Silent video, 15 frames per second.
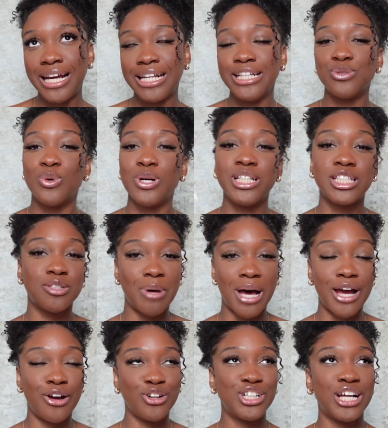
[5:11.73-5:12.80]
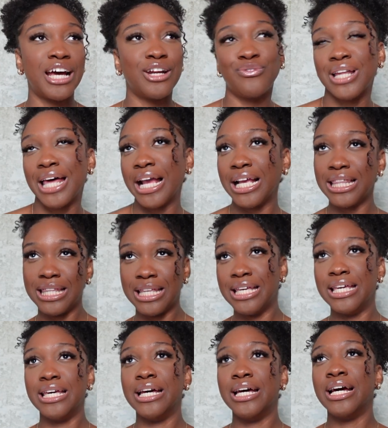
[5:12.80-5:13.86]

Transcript: is what inspired kind of like the